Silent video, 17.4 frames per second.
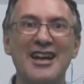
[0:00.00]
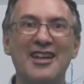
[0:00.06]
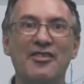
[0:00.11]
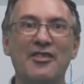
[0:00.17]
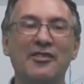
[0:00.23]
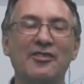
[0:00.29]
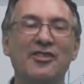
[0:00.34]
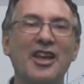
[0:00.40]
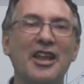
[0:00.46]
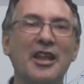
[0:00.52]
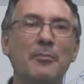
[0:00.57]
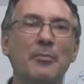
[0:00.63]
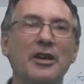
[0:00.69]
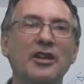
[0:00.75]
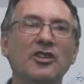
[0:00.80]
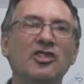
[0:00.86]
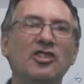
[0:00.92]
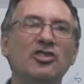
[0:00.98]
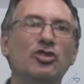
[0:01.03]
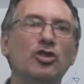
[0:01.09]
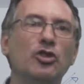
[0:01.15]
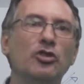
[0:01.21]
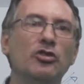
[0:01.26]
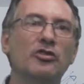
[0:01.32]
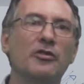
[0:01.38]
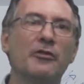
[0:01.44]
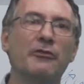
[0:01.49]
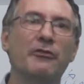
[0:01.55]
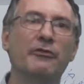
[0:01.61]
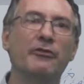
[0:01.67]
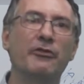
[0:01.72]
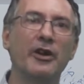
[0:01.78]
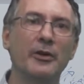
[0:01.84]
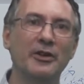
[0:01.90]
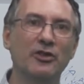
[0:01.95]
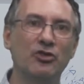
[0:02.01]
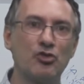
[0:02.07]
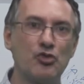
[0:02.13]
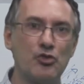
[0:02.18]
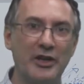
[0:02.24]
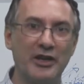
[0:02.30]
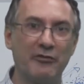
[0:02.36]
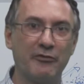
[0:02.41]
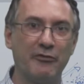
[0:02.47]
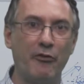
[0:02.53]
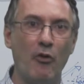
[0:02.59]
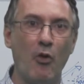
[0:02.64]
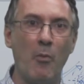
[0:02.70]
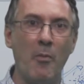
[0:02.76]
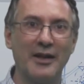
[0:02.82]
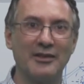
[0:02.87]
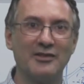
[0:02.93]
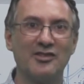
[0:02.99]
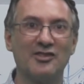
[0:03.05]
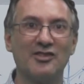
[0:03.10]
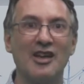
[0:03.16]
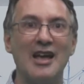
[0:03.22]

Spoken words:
these databases use very strict formats